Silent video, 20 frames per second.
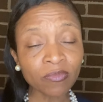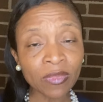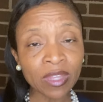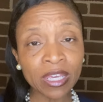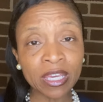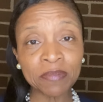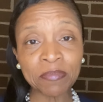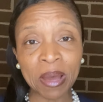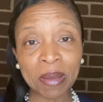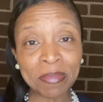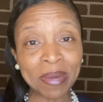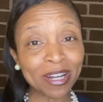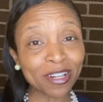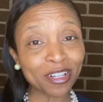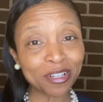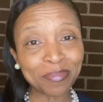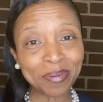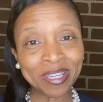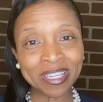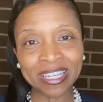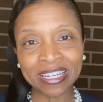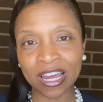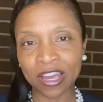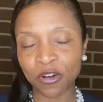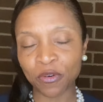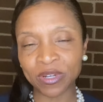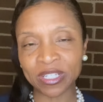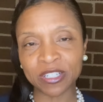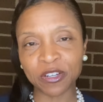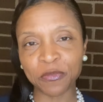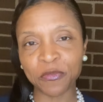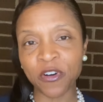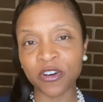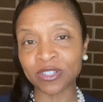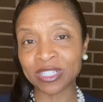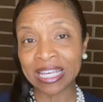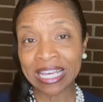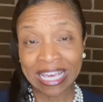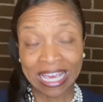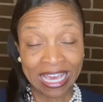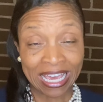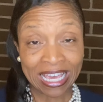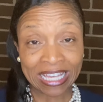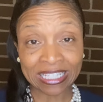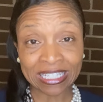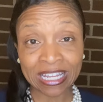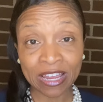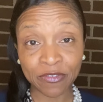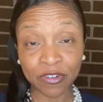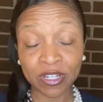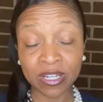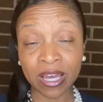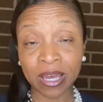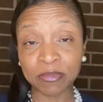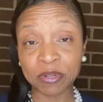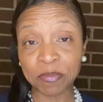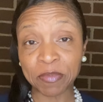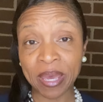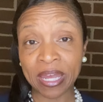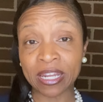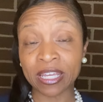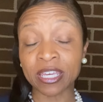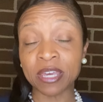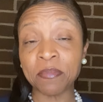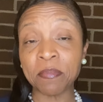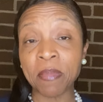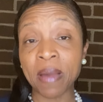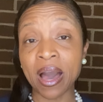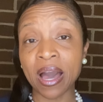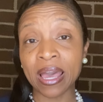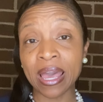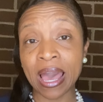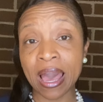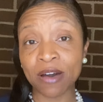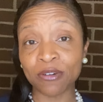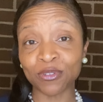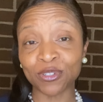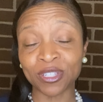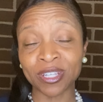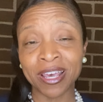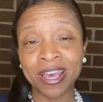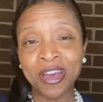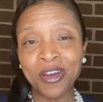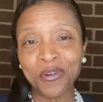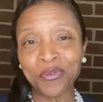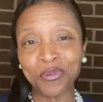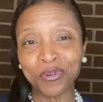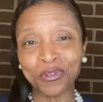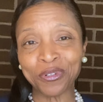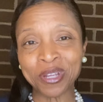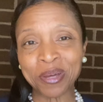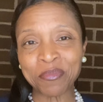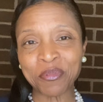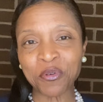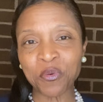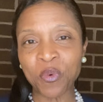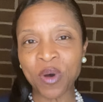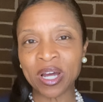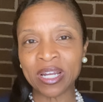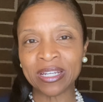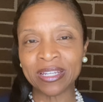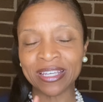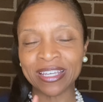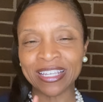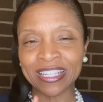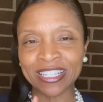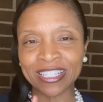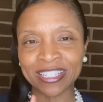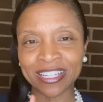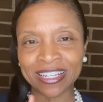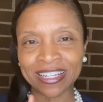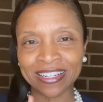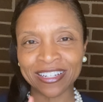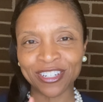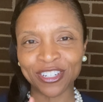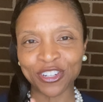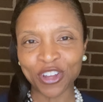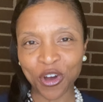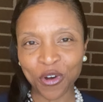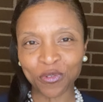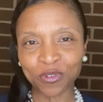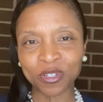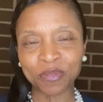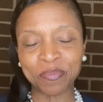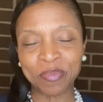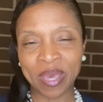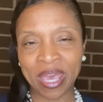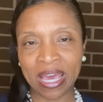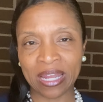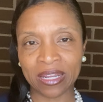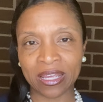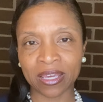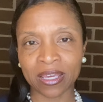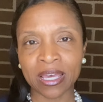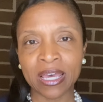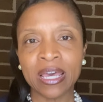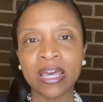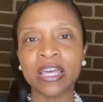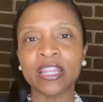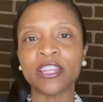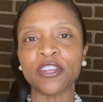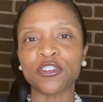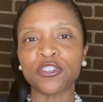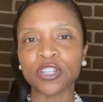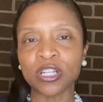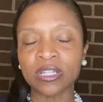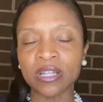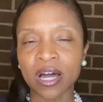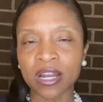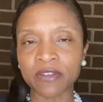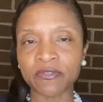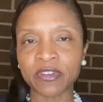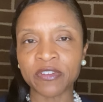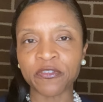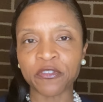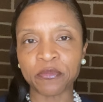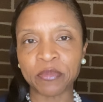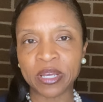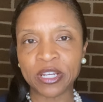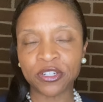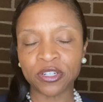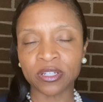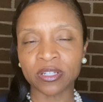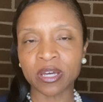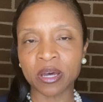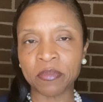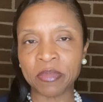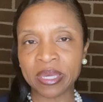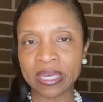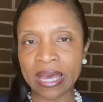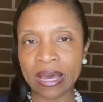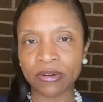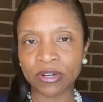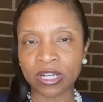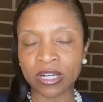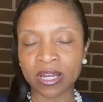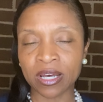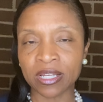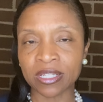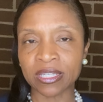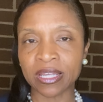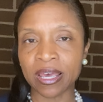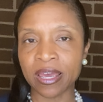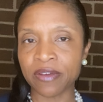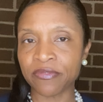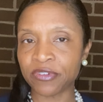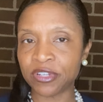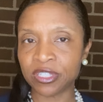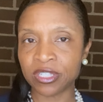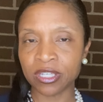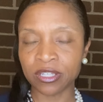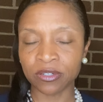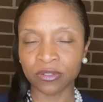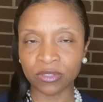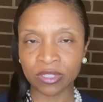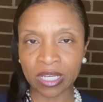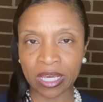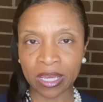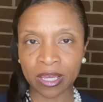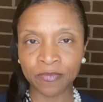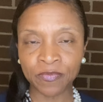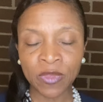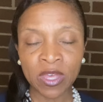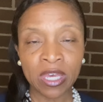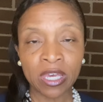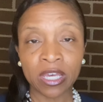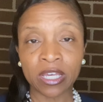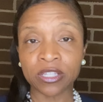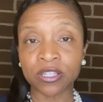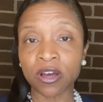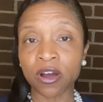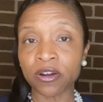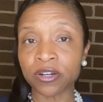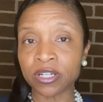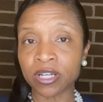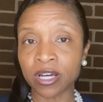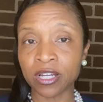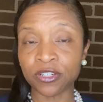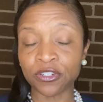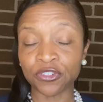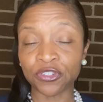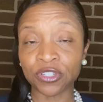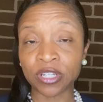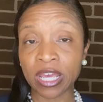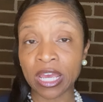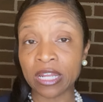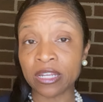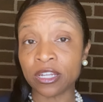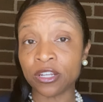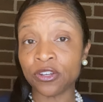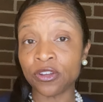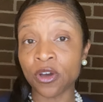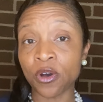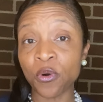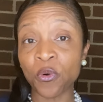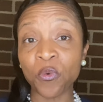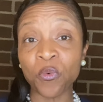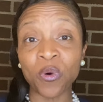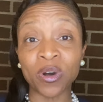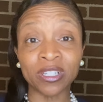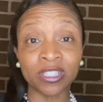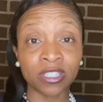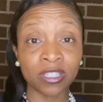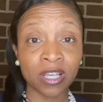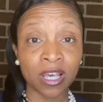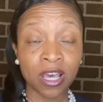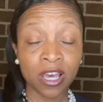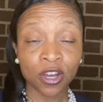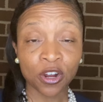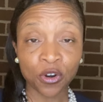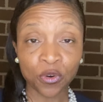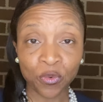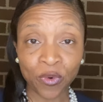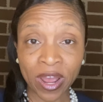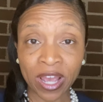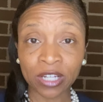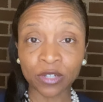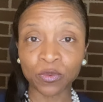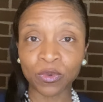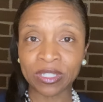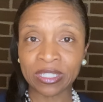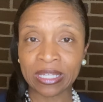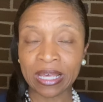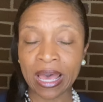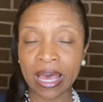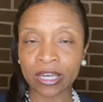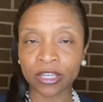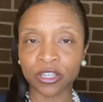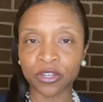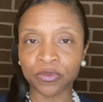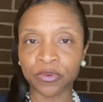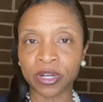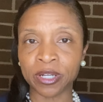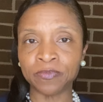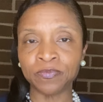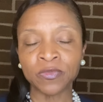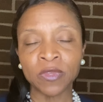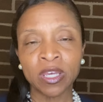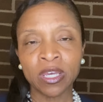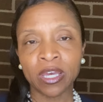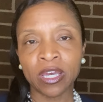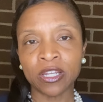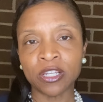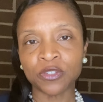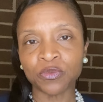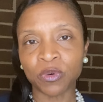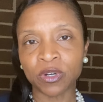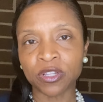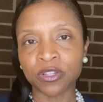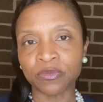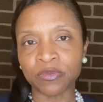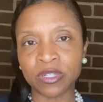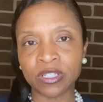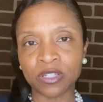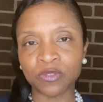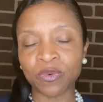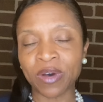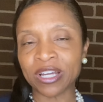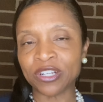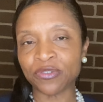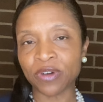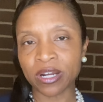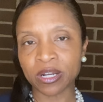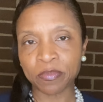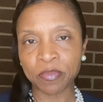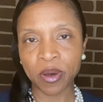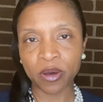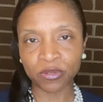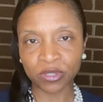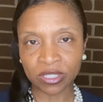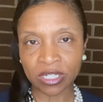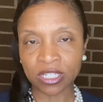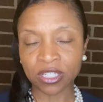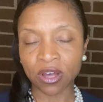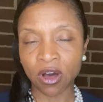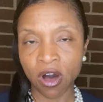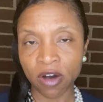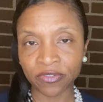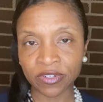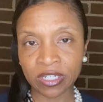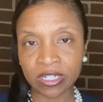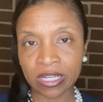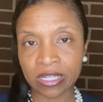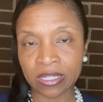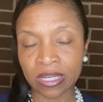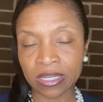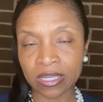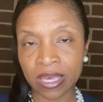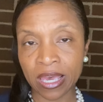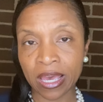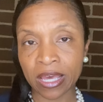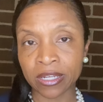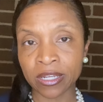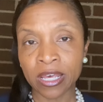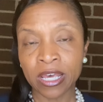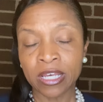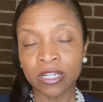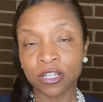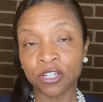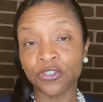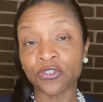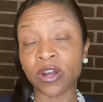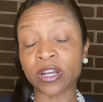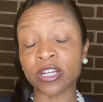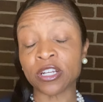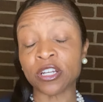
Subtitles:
In my medical opinion, I always tell folks it's never time to panic. In my house, rule number 1 is don't panic. There's a lot of information coming out at us every single day. It's hard to understand and know what's correct, what's accurate. And it's one of the reasons why I try to post as often as I can to try to